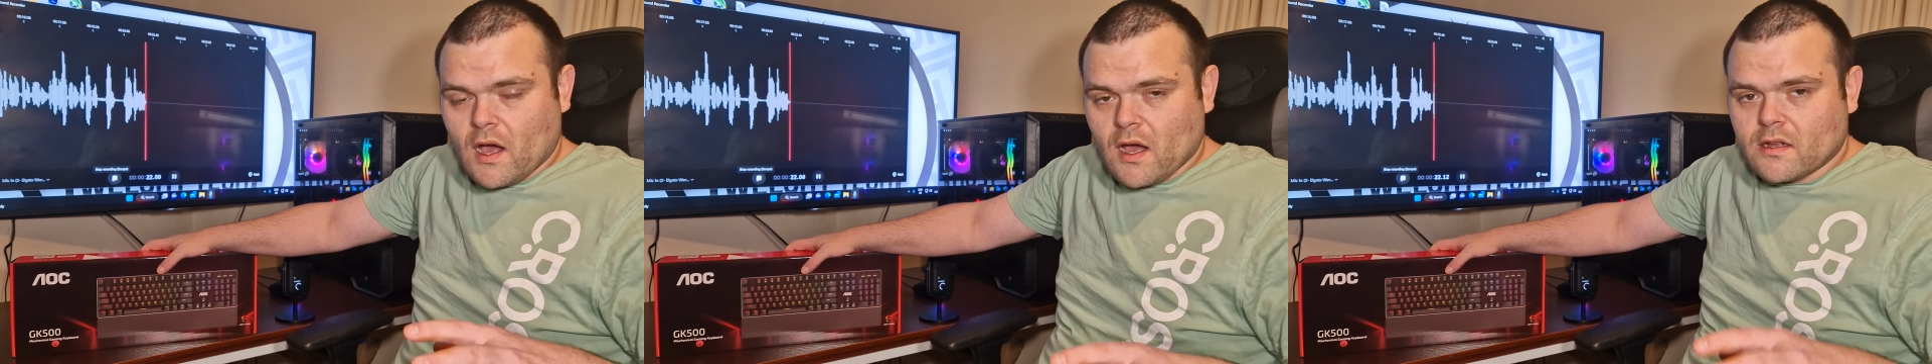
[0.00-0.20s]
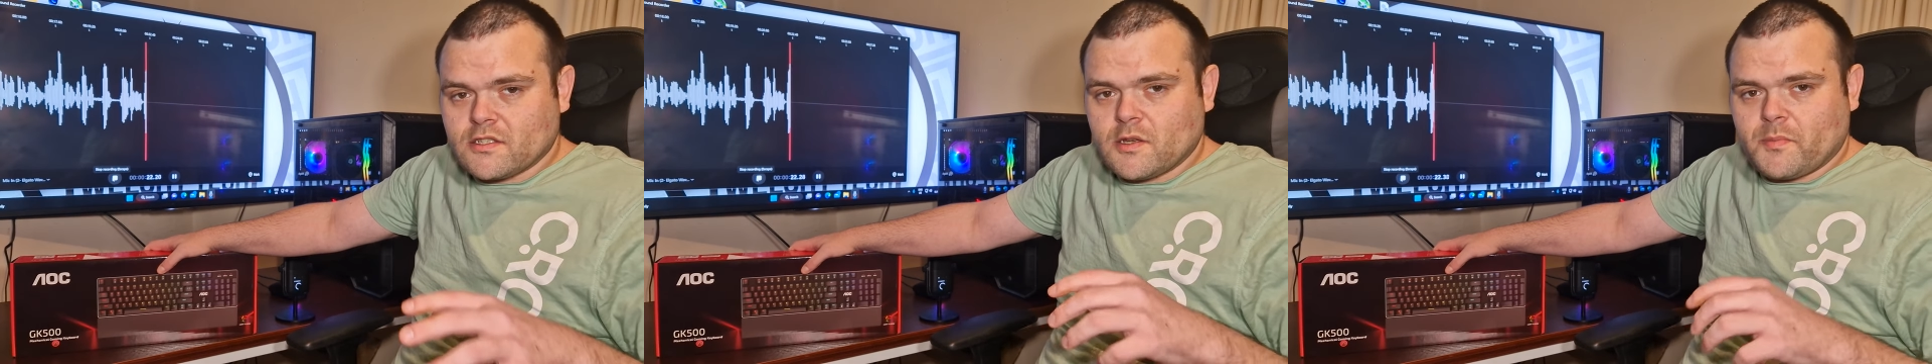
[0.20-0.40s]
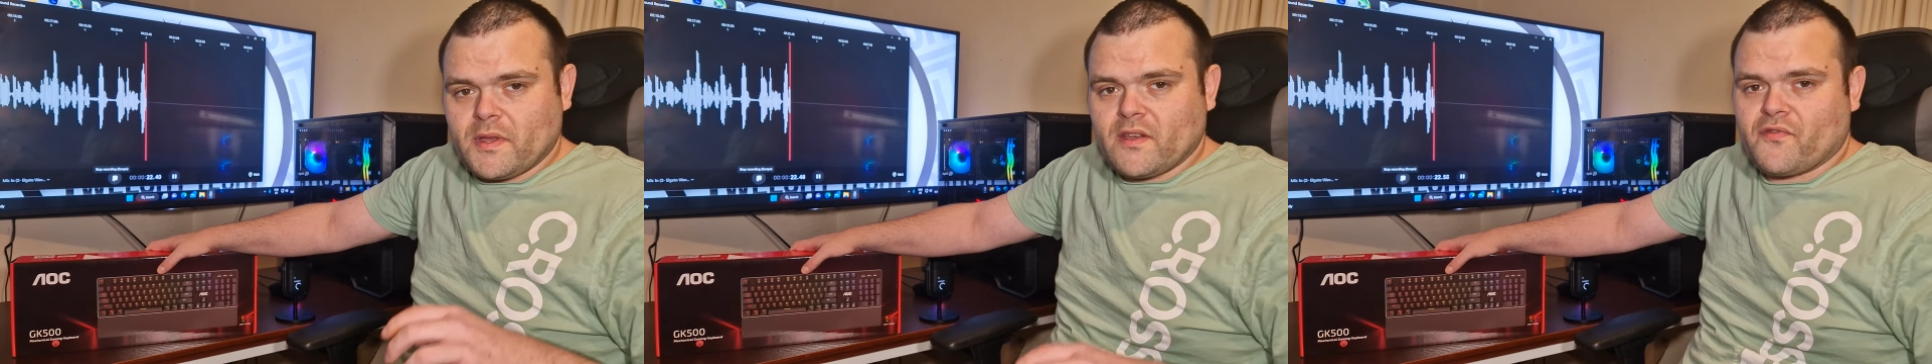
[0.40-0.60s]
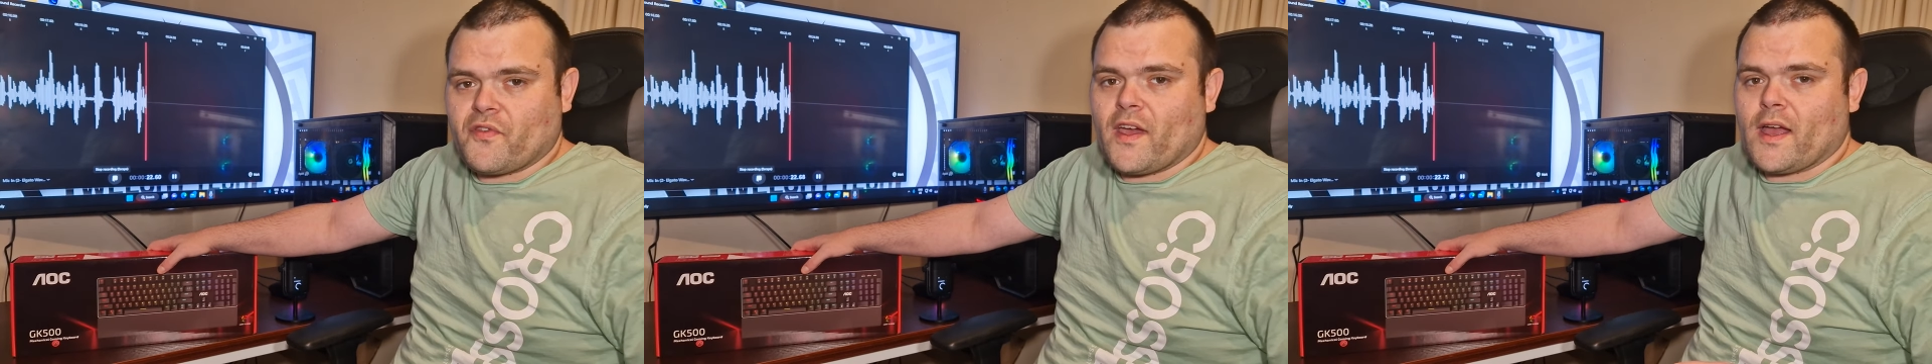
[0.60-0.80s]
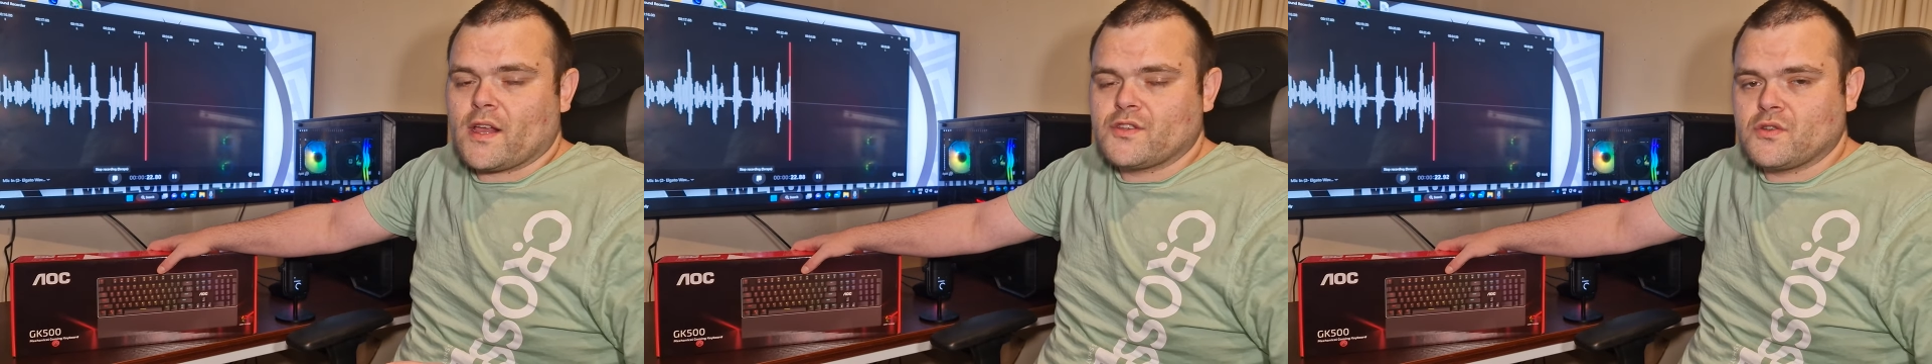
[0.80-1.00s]
R G B
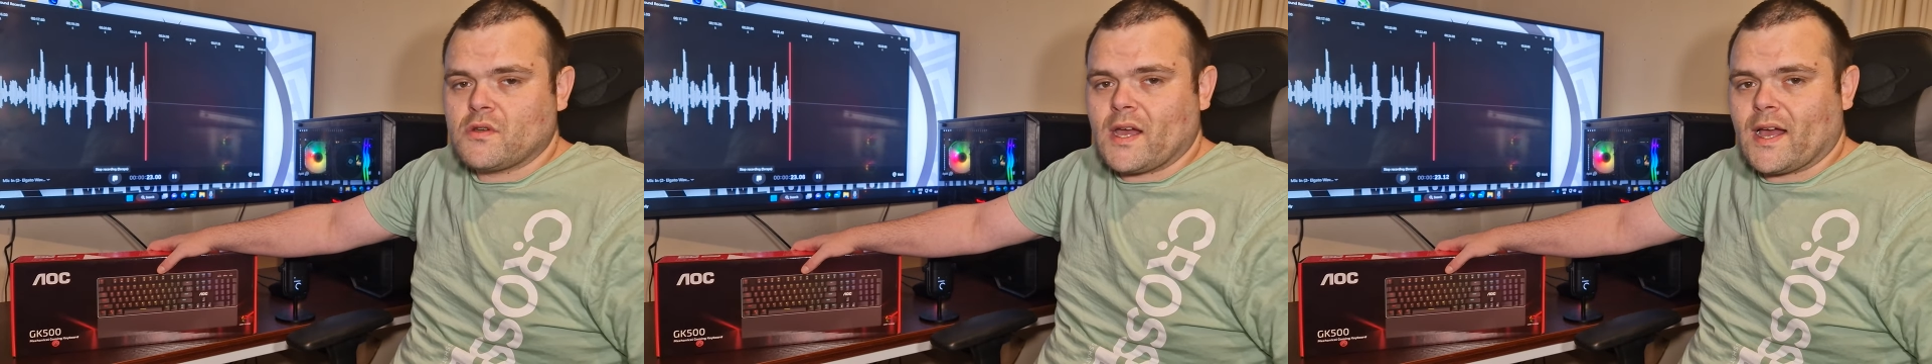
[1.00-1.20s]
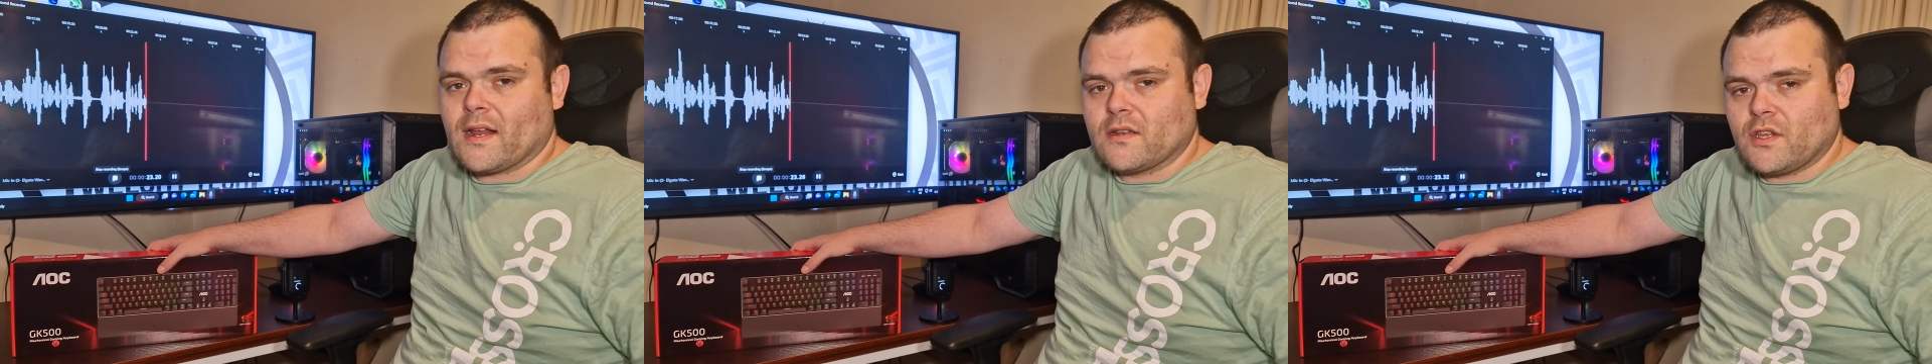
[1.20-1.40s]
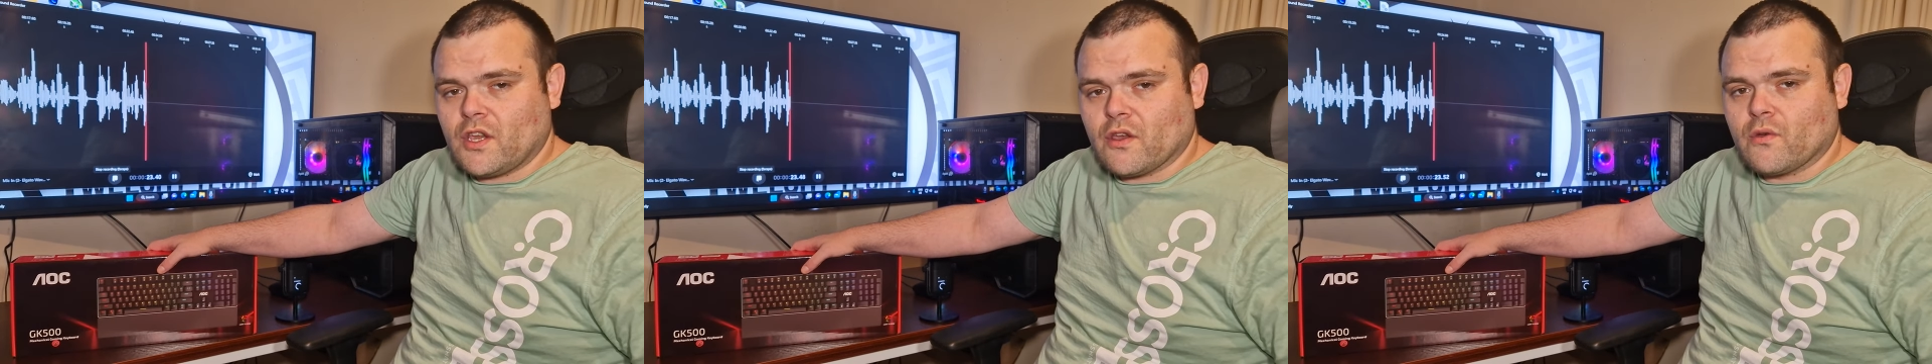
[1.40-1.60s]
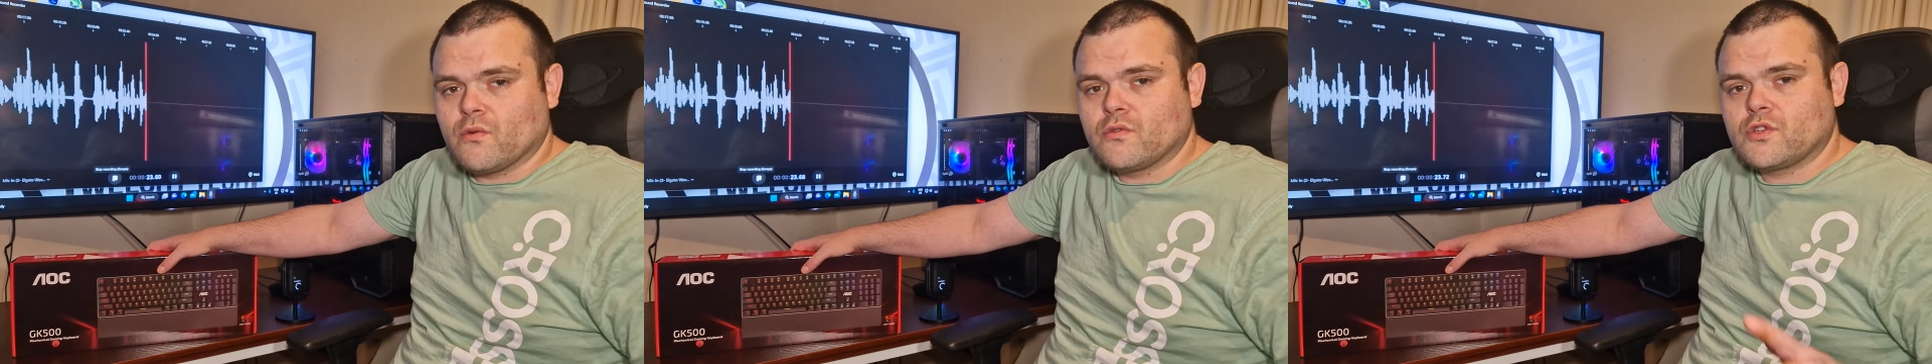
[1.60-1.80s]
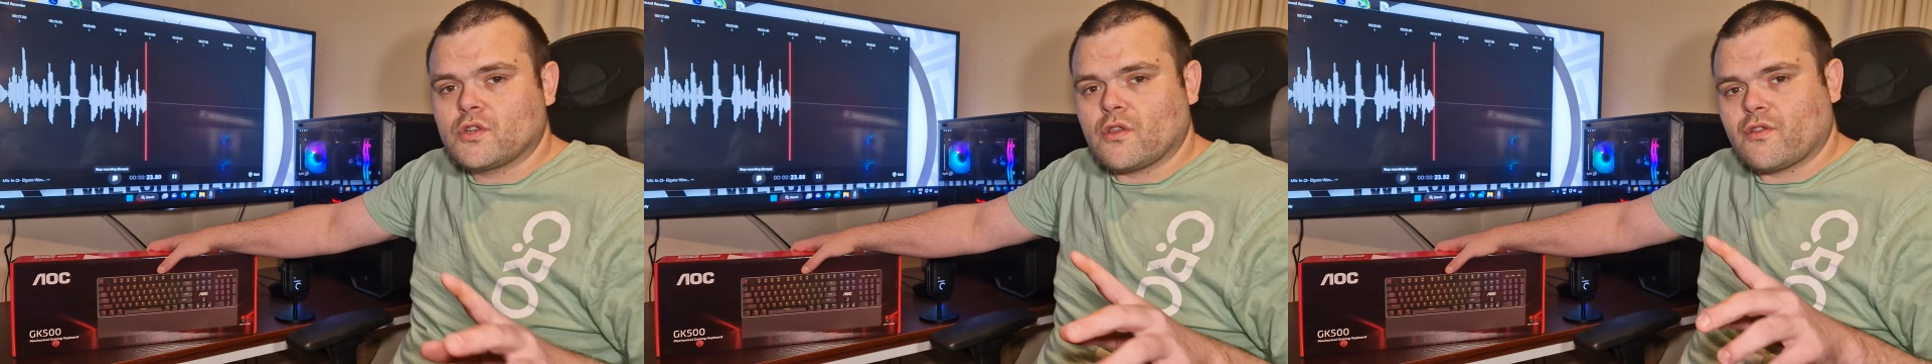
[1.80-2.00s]
effects you can
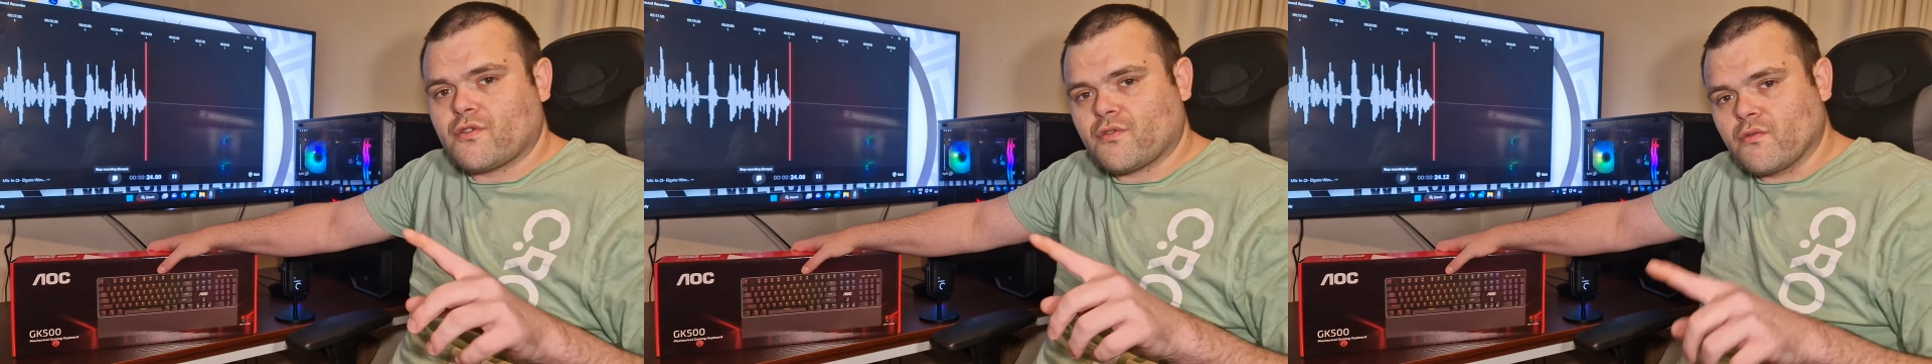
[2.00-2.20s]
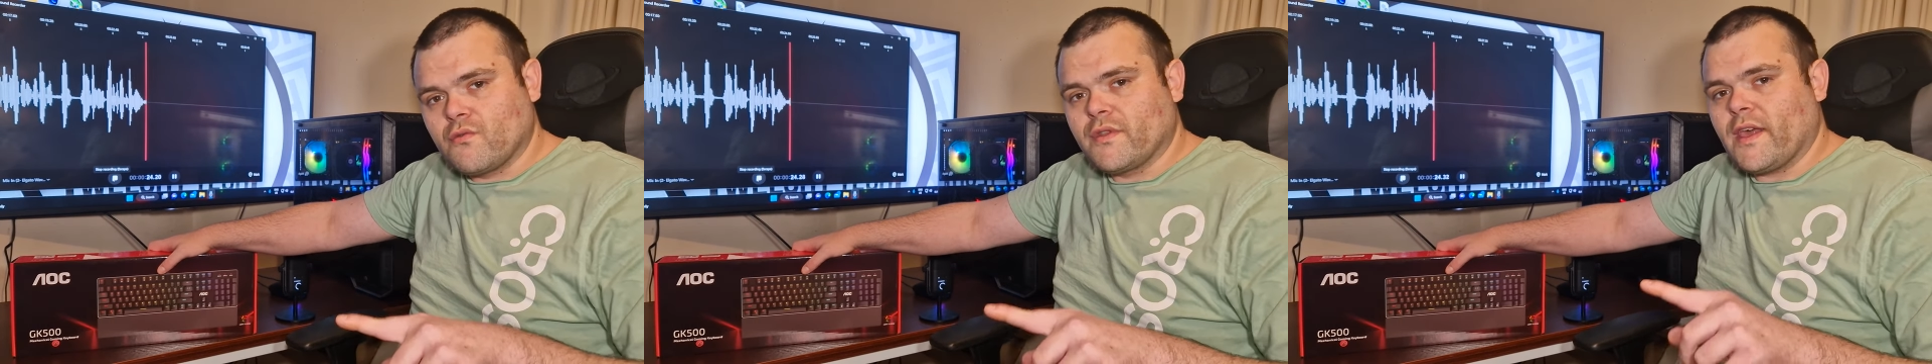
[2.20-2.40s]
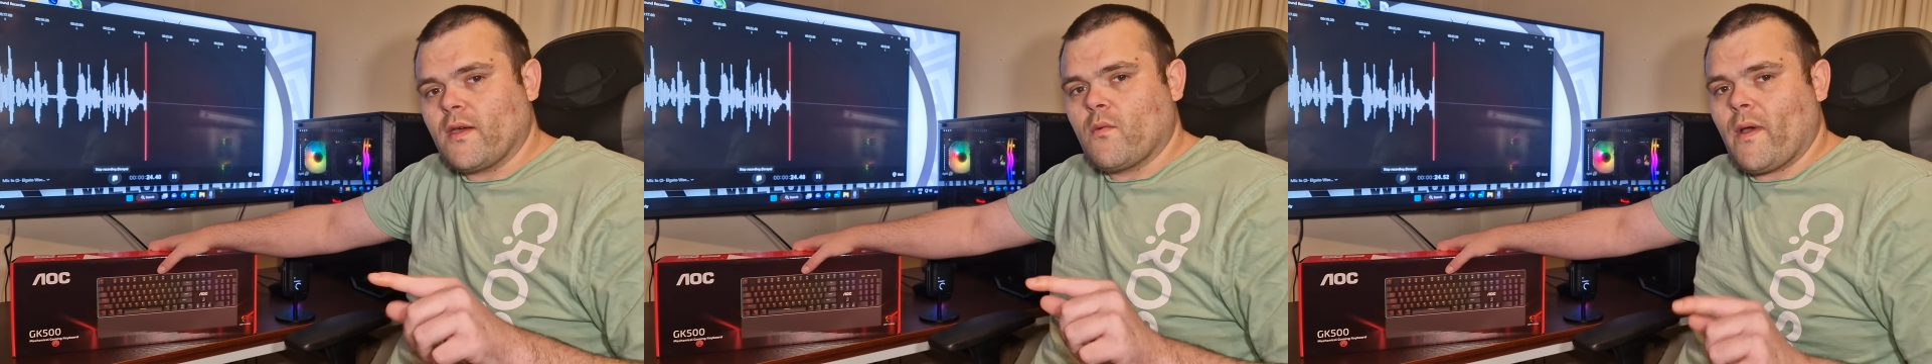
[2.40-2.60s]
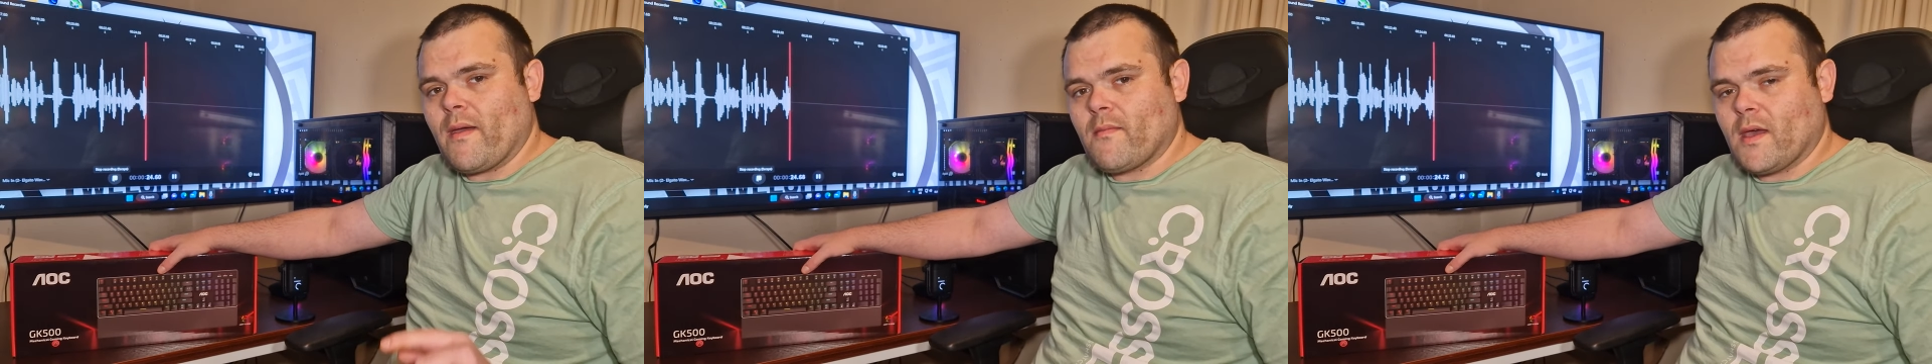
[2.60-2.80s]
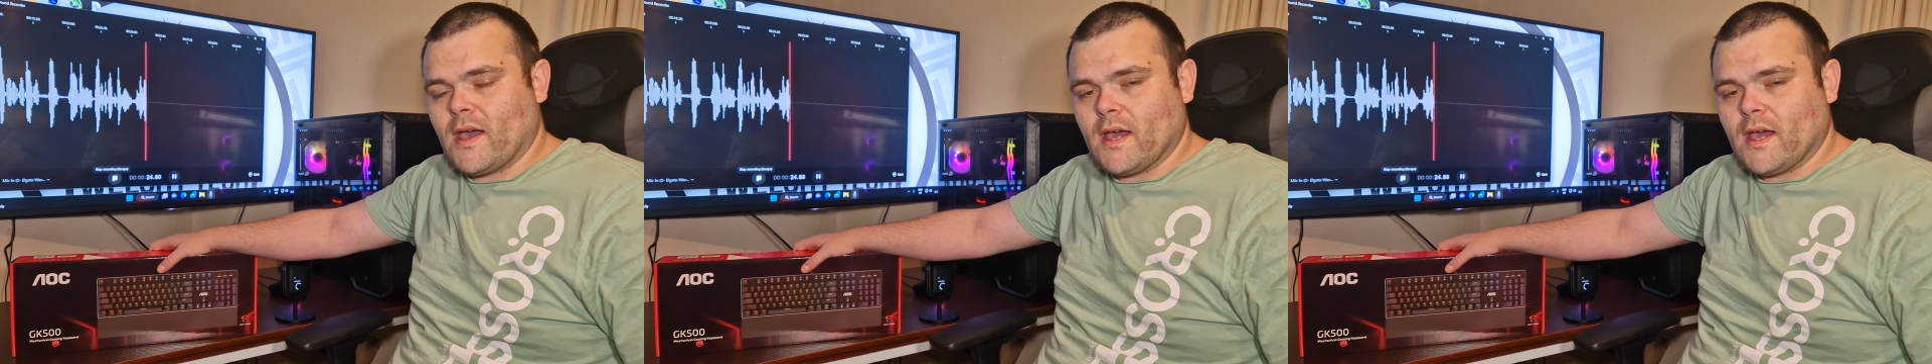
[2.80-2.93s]
use through their web,